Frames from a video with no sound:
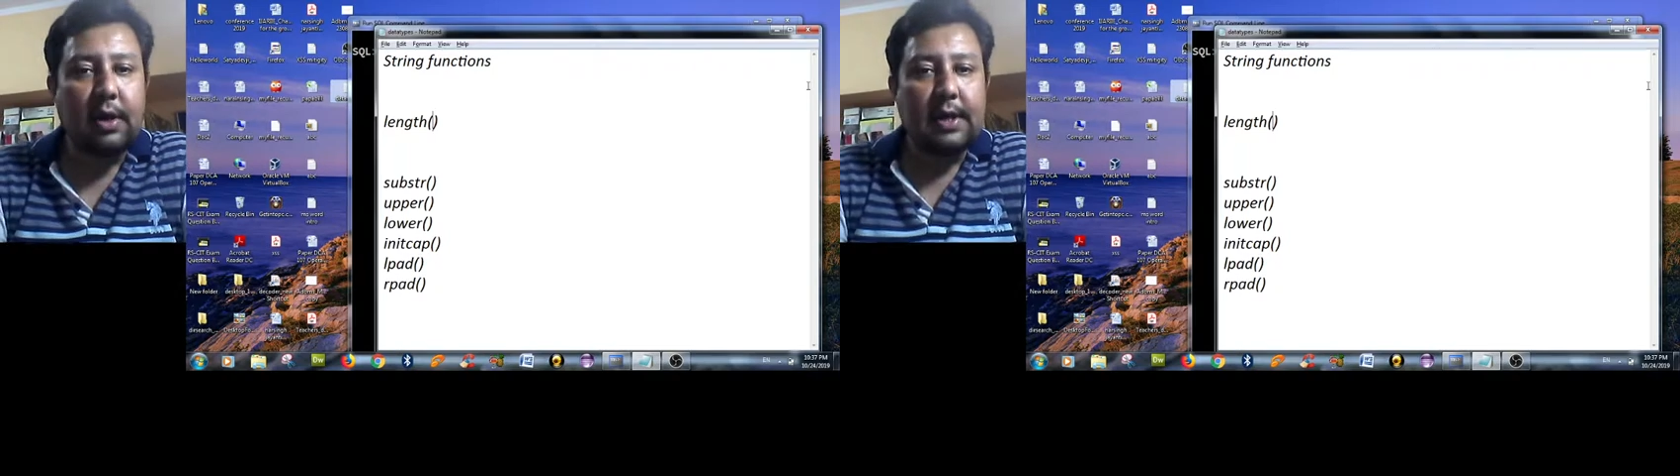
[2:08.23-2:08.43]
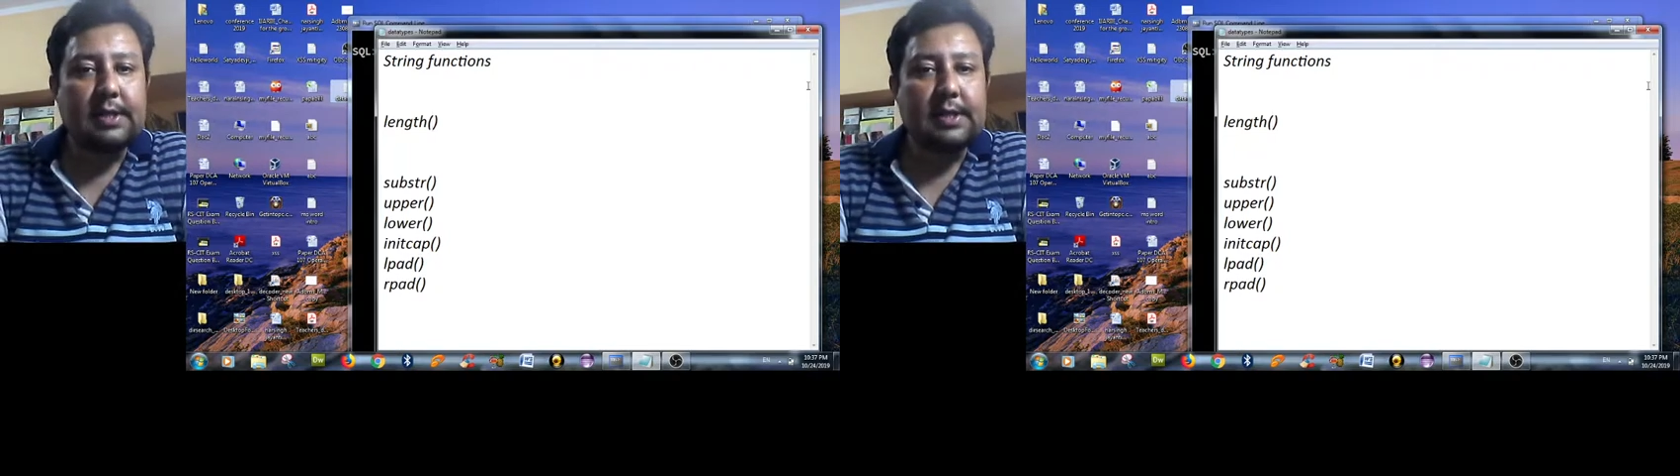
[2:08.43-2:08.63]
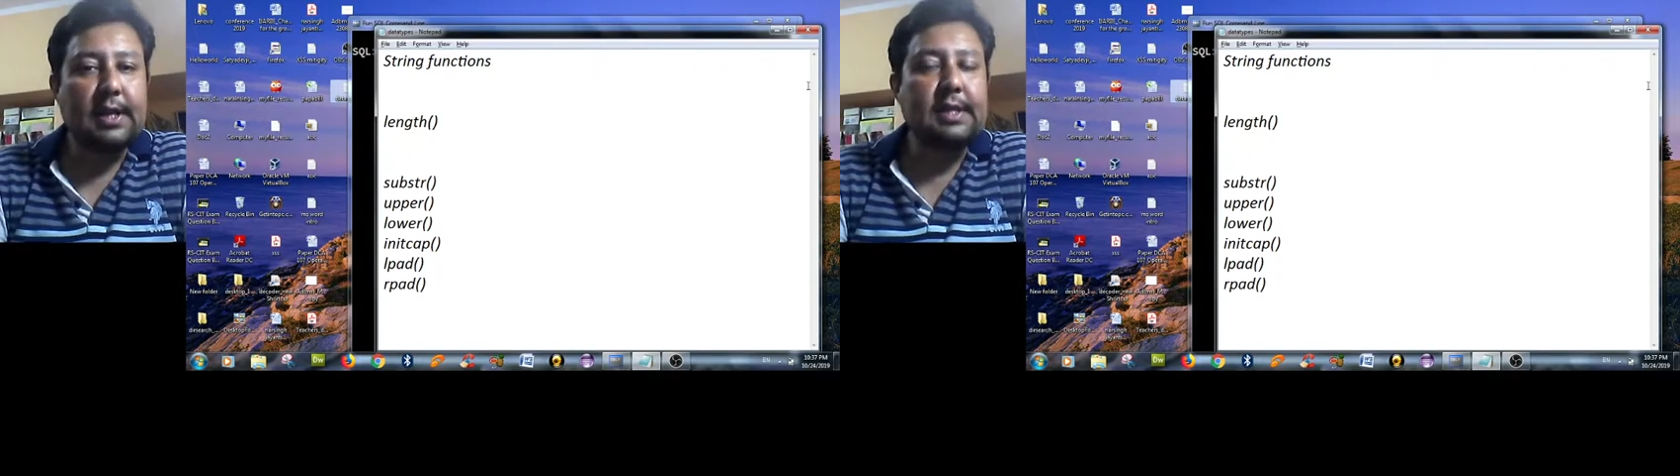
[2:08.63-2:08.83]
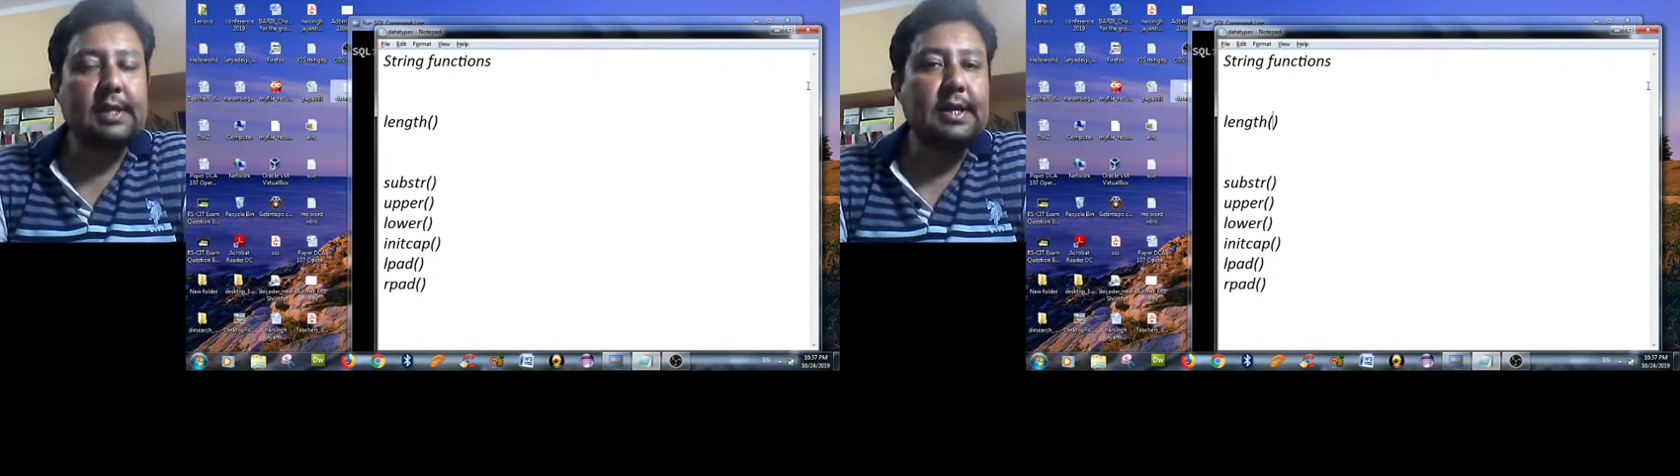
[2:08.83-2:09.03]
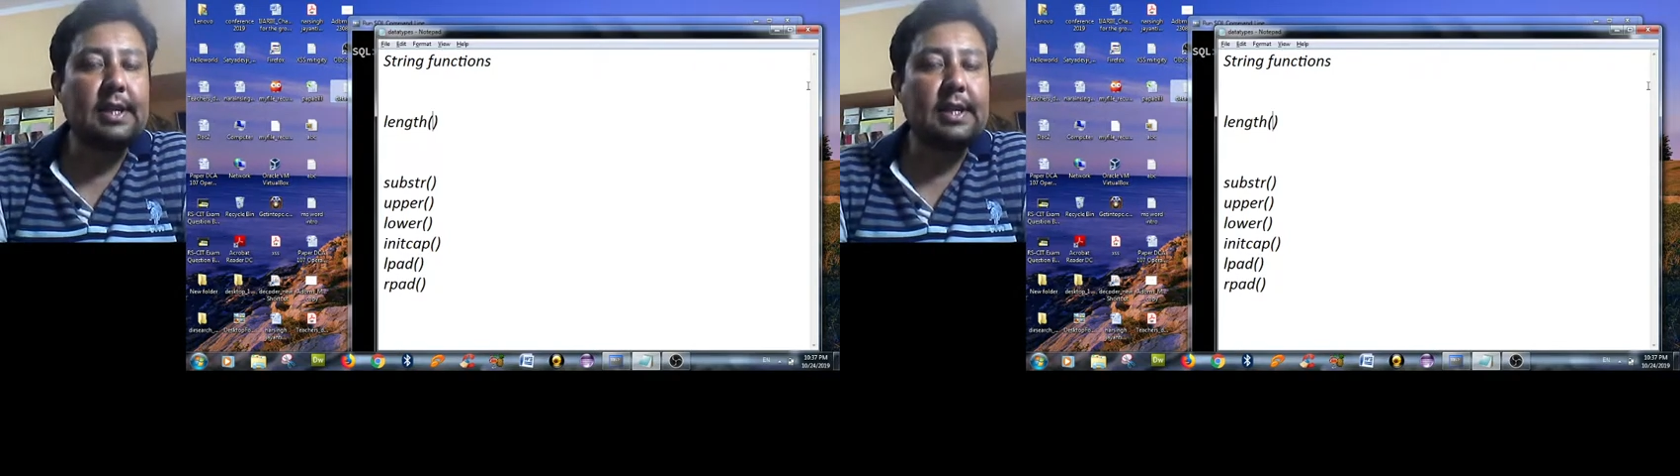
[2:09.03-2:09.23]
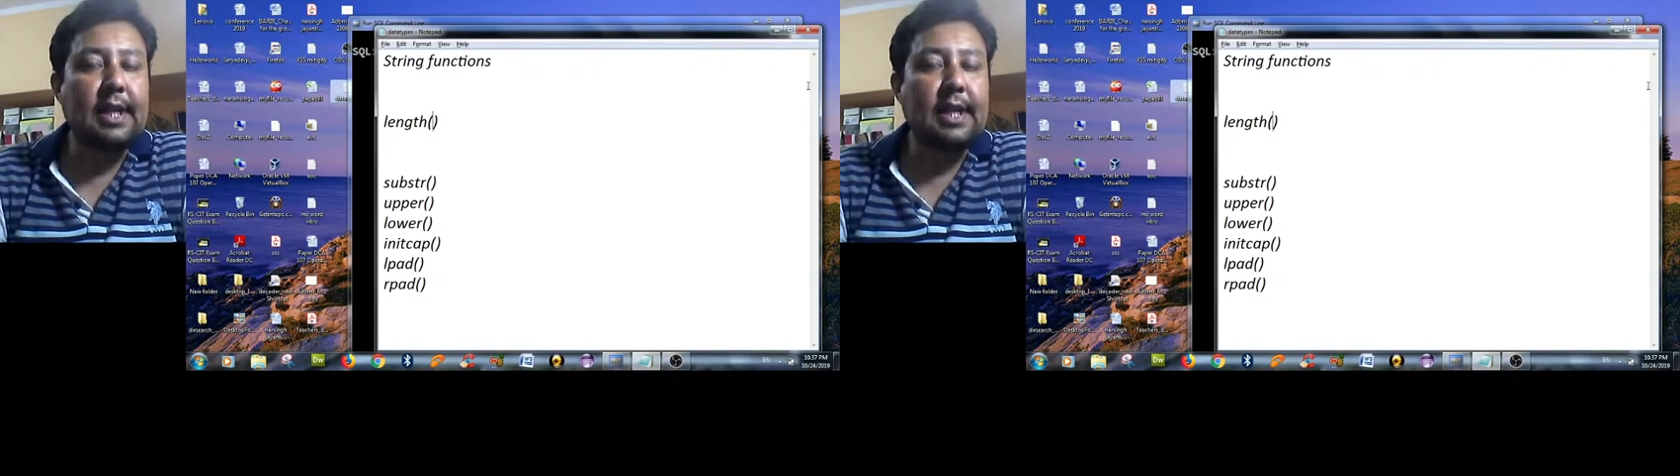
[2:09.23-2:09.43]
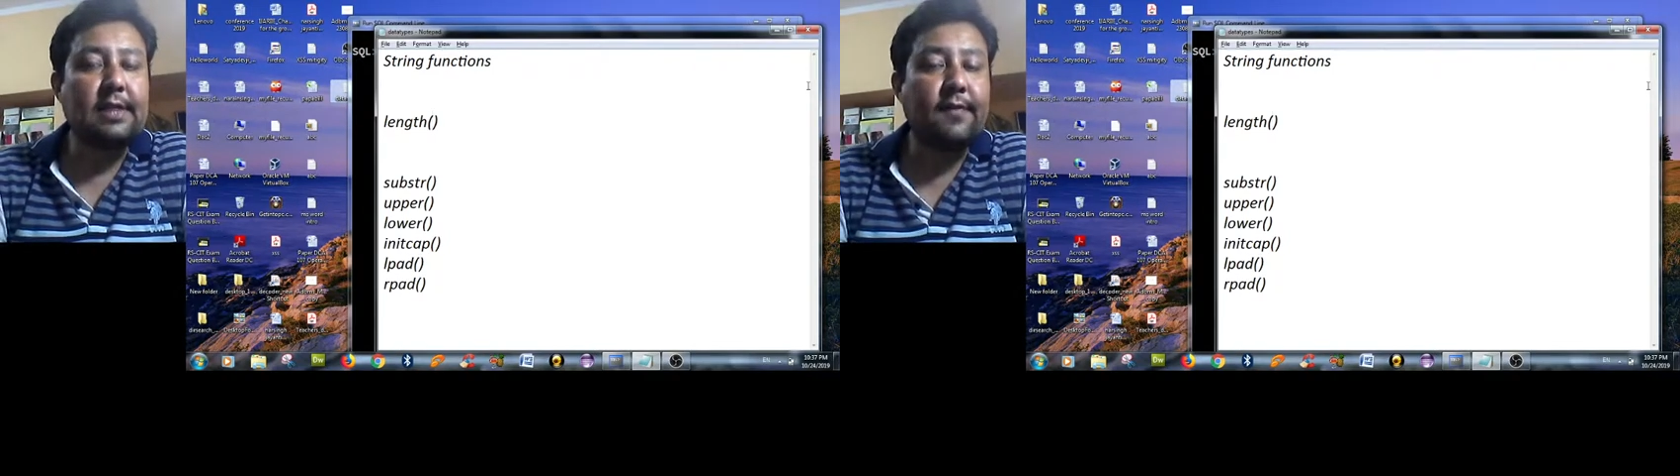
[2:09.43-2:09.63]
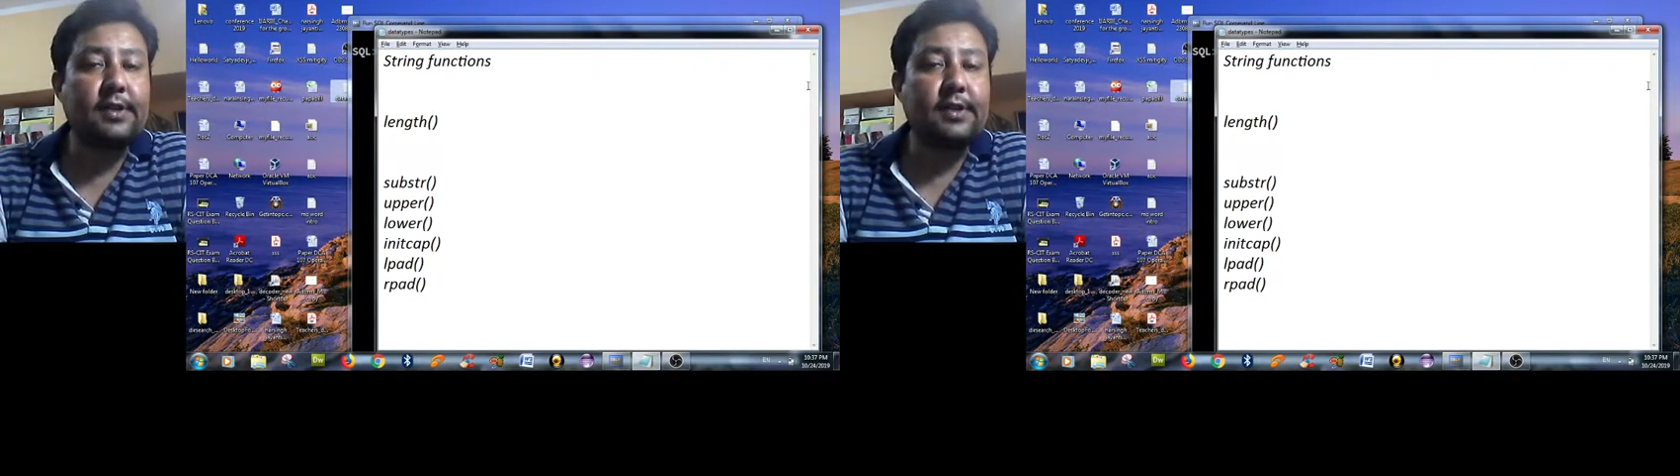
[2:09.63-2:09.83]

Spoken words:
then the length function